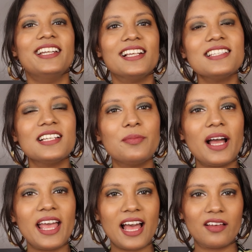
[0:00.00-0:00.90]
Next up
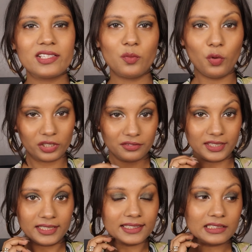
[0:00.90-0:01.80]
I have is a water
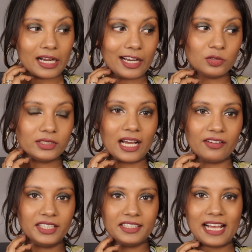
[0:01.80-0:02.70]
filter. Now I don't
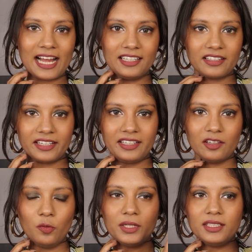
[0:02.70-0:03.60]
have it in hand right
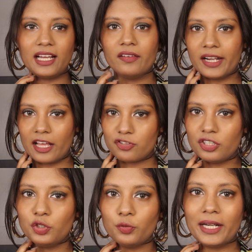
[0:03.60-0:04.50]
now, but I have attached
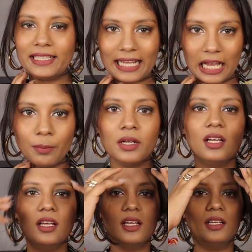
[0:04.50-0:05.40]
it to my tap.
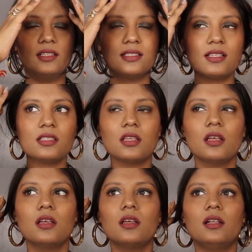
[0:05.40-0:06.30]
This is
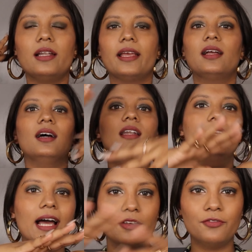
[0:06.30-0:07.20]
like a
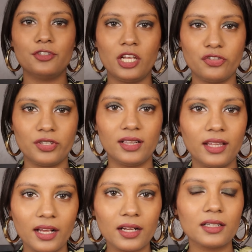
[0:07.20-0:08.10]
life-changing
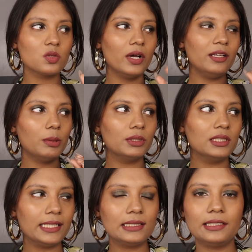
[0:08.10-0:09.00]
thing. So I
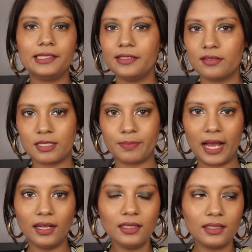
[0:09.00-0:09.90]
remember like 3 years
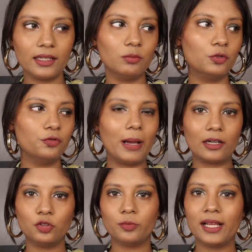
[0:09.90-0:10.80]
back, I moved
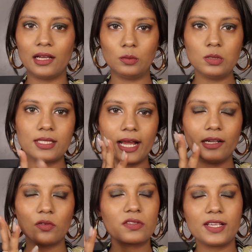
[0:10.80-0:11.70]
back to my house
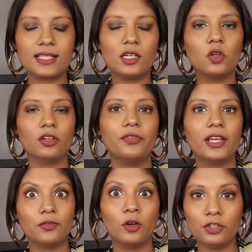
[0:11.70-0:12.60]
and I was facing a lot of
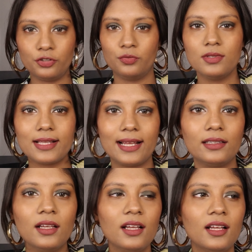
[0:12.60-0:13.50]
hair fall issues and